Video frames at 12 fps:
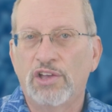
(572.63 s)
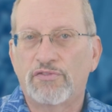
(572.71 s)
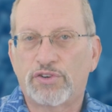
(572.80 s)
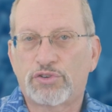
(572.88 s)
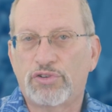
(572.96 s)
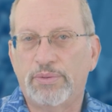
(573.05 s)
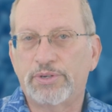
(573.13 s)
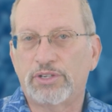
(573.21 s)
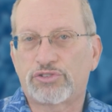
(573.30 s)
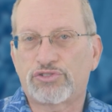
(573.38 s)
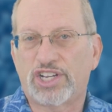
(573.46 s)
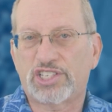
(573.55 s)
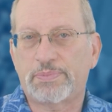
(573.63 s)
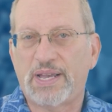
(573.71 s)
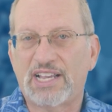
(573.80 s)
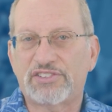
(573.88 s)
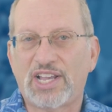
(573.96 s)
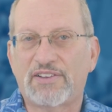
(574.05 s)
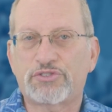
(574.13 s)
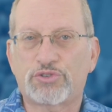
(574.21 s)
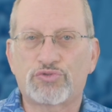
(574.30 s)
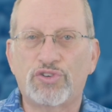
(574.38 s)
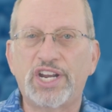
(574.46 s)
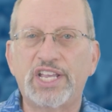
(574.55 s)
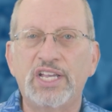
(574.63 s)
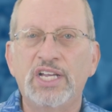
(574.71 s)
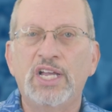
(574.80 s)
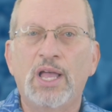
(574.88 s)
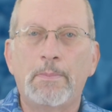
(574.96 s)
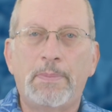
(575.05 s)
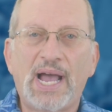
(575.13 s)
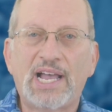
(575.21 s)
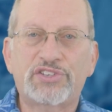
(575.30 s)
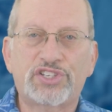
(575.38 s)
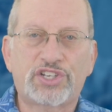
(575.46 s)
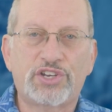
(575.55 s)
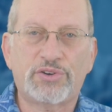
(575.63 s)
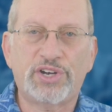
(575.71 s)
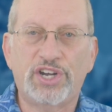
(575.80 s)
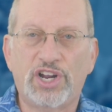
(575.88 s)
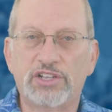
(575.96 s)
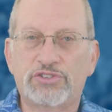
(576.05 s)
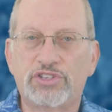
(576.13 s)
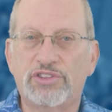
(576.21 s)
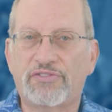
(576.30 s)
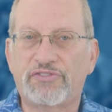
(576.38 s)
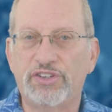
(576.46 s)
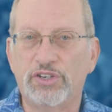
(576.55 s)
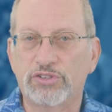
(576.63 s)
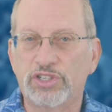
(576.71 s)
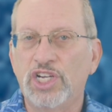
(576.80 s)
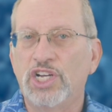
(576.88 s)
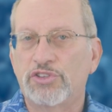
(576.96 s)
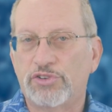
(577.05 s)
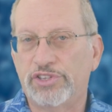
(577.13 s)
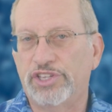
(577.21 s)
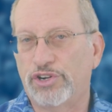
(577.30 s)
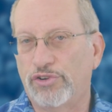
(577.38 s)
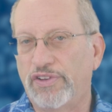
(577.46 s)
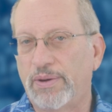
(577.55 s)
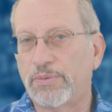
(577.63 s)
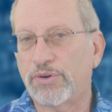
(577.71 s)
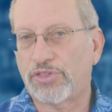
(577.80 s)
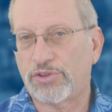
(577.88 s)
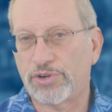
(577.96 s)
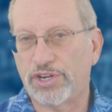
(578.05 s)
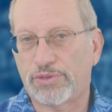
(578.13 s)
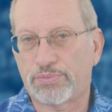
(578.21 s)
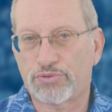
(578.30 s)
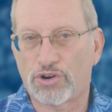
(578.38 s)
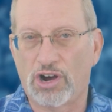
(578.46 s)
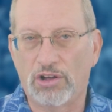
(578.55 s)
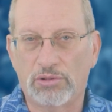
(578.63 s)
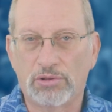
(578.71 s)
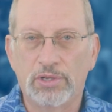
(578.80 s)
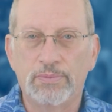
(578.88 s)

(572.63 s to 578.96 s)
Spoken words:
for criminal trespass after running past security and onto the field during the November 30th brawl.